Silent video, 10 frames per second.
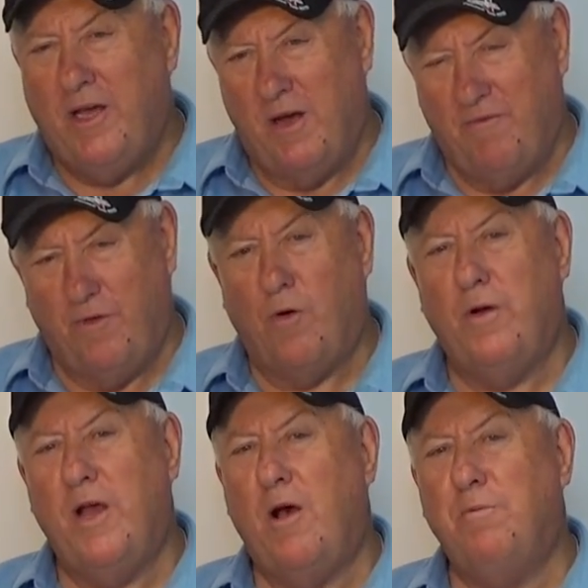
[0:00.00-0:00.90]
come
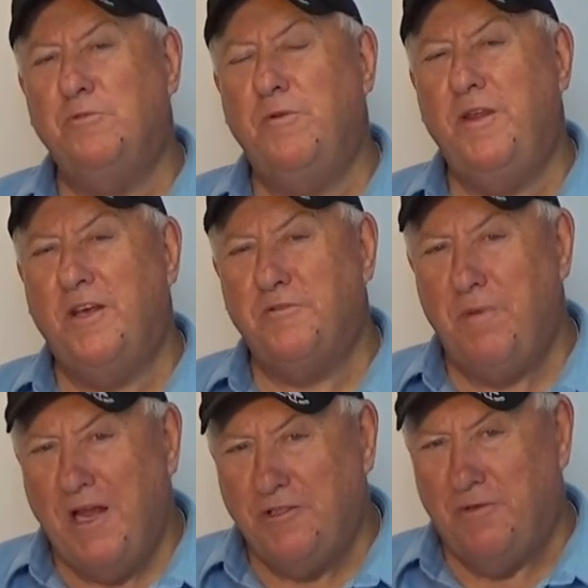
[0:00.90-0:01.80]
forward to help us with the
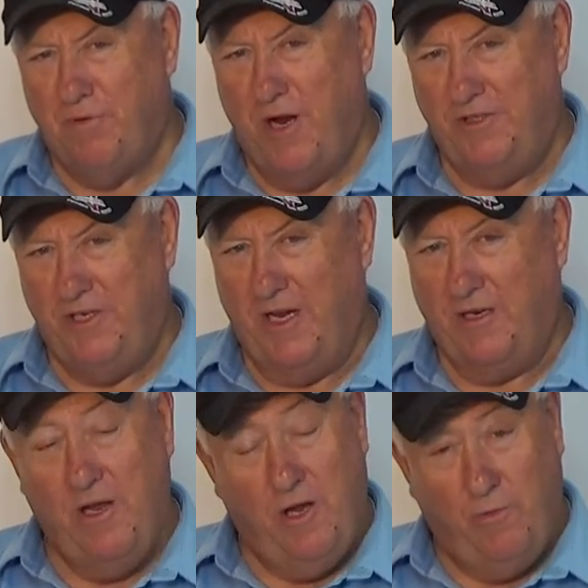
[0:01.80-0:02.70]
expansion project.
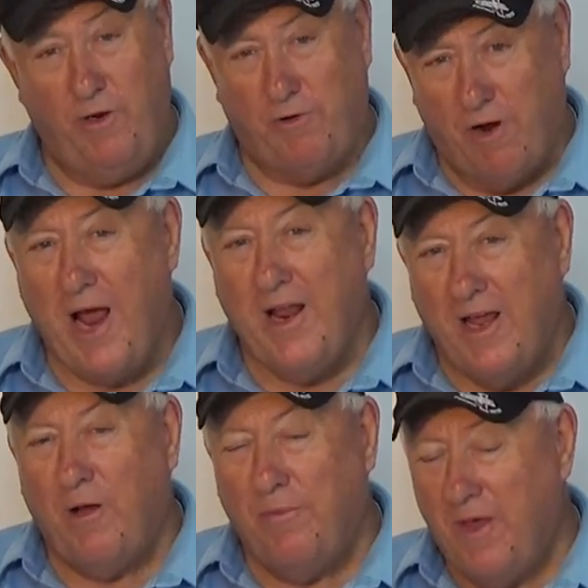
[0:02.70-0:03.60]
We try to
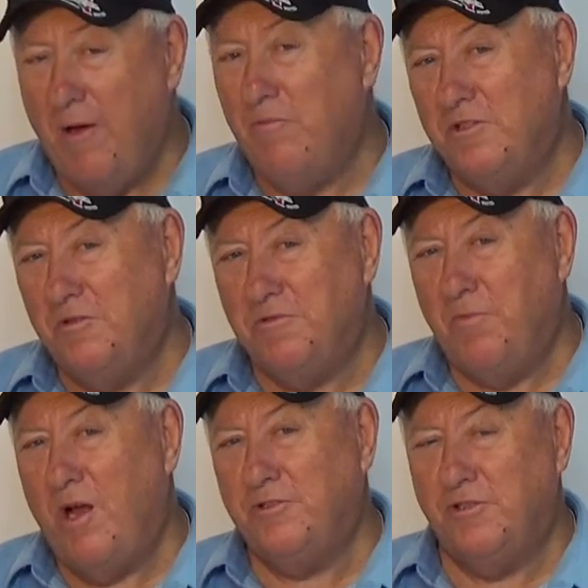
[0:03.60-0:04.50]
help them with some
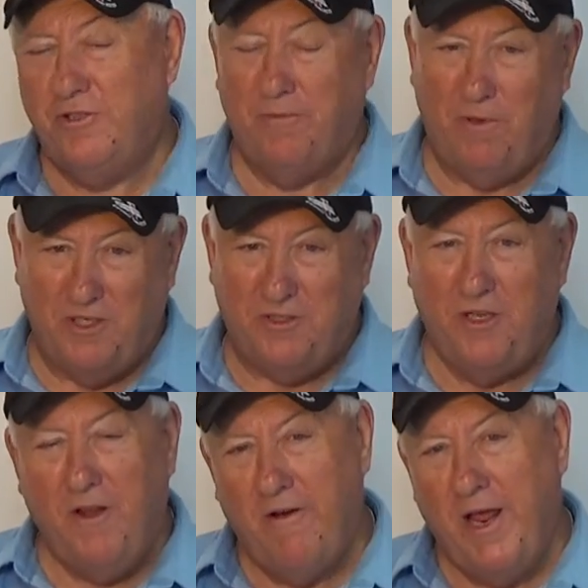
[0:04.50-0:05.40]
sponsorship,
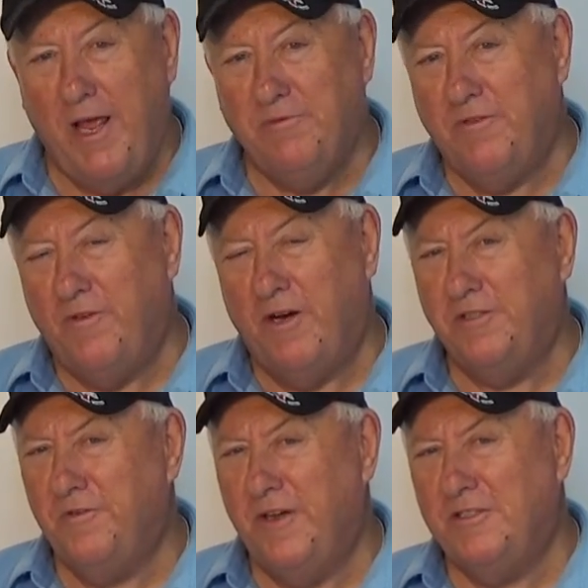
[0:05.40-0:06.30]
listing their names at
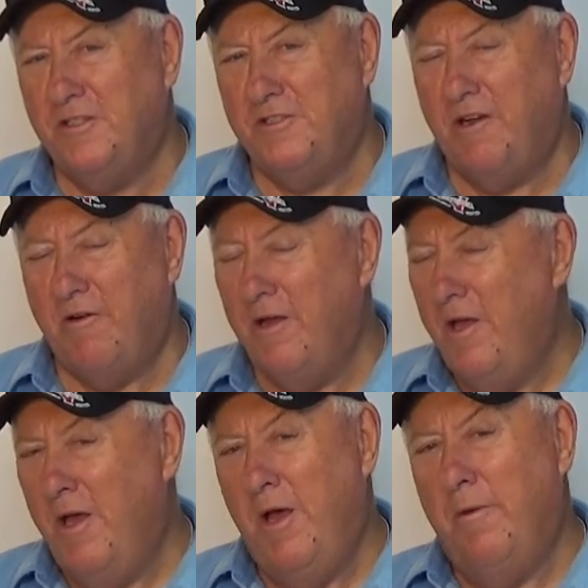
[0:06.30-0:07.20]
various events, etc.
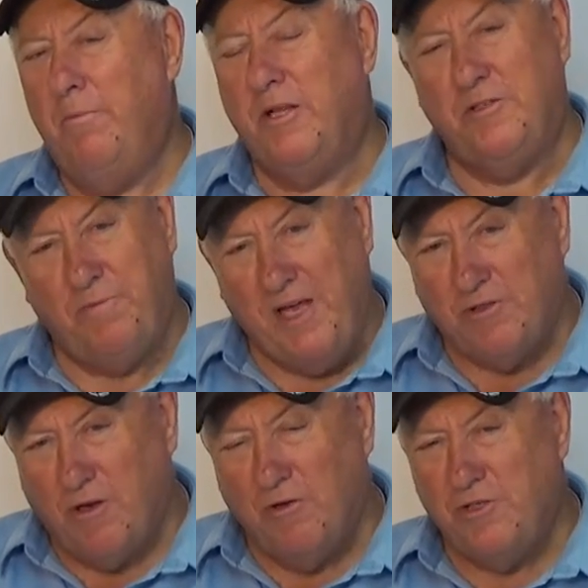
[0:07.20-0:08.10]
But Space
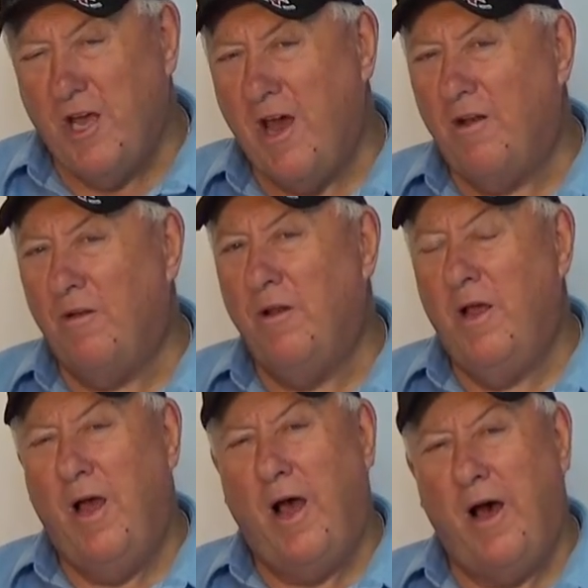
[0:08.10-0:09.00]
Coast Channel
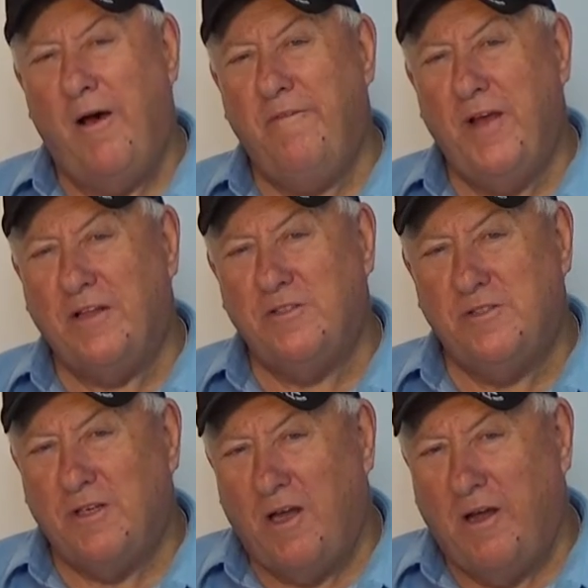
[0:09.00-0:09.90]
uh,
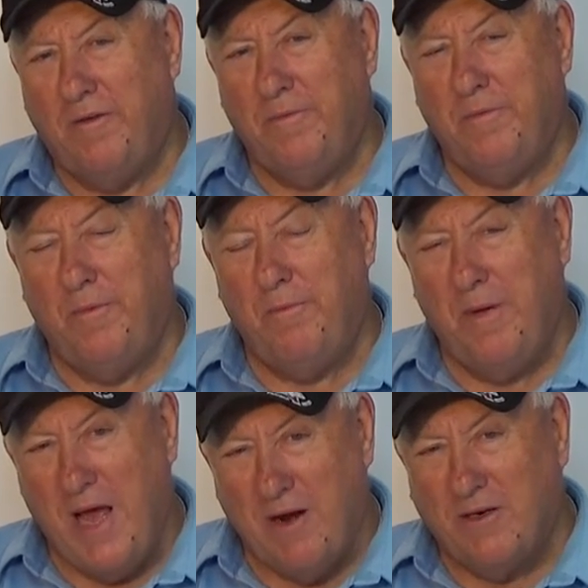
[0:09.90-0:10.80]
Vets uh,
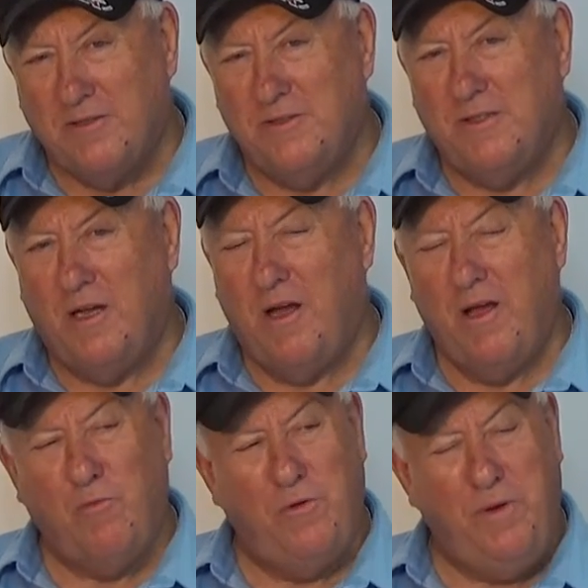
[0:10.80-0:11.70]
Matters, uh,
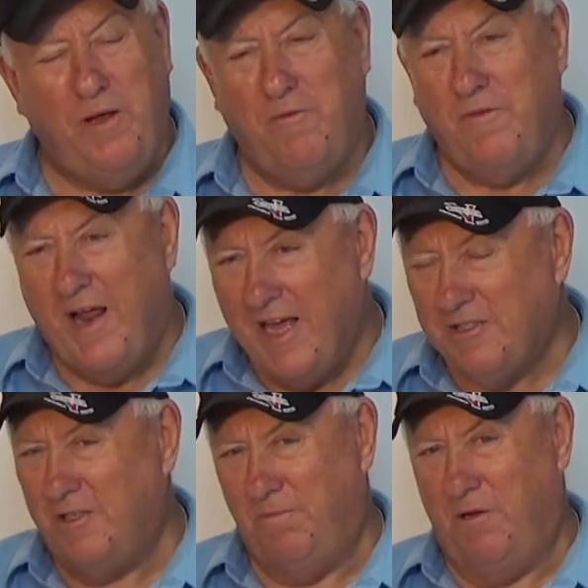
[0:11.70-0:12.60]
it would be an
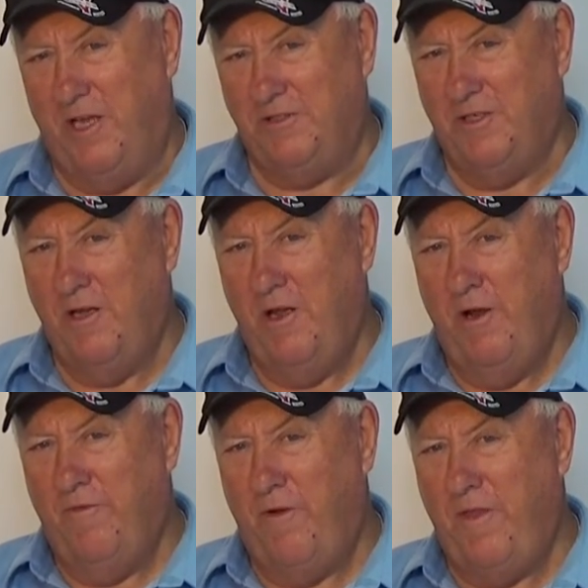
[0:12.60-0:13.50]
excellent place
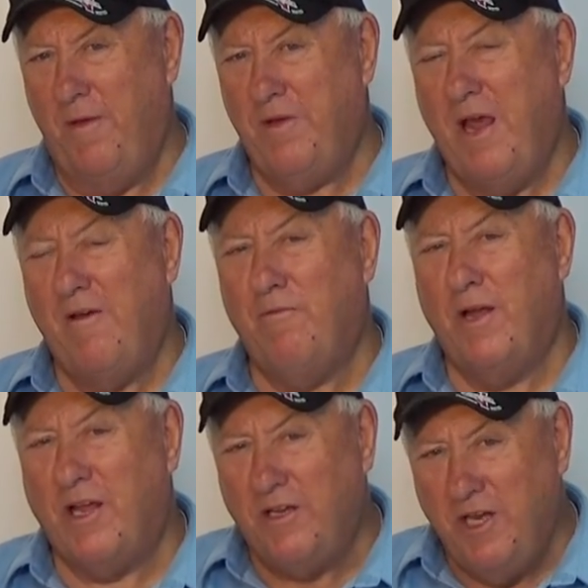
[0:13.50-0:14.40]
for them to have
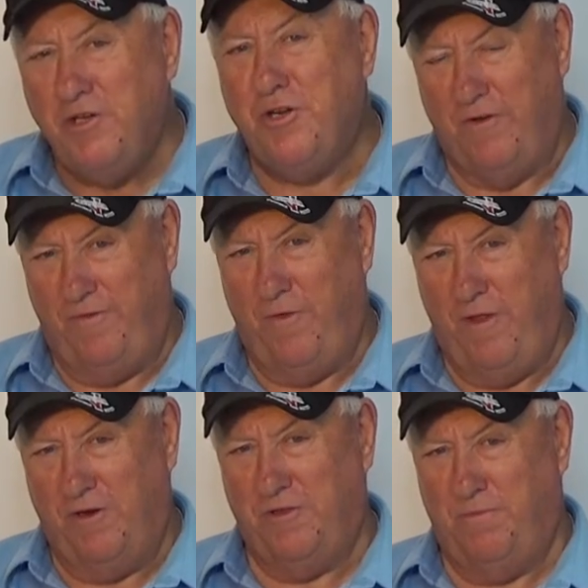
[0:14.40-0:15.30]
recognition for
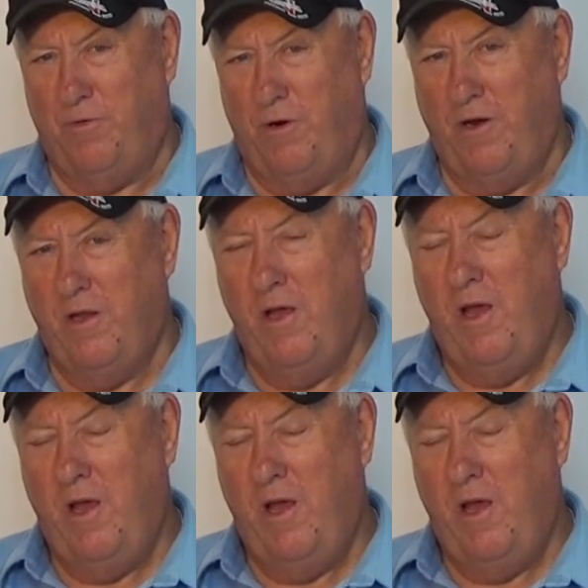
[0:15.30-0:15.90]
their support